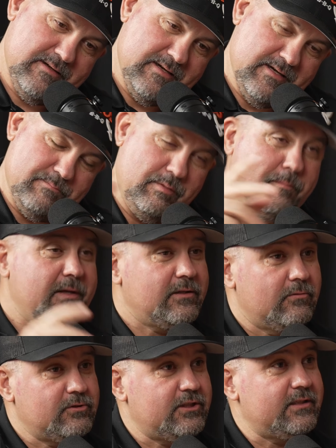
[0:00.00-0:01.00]
uh,
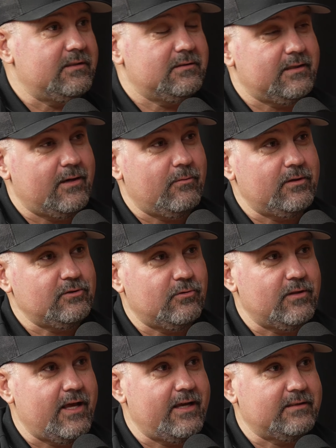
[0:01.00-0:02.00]
pimento cheese sandwich
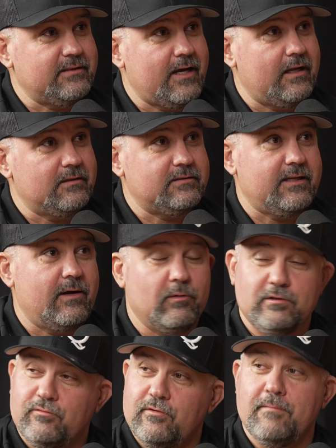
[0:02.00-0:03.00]
or the egg salad
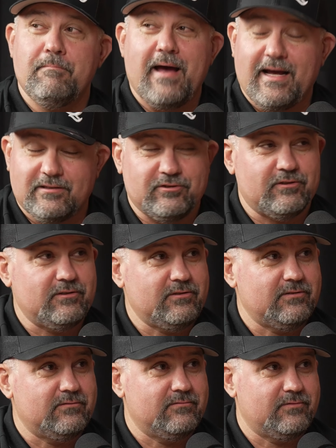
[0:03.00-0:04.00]
sandwich for the Masters.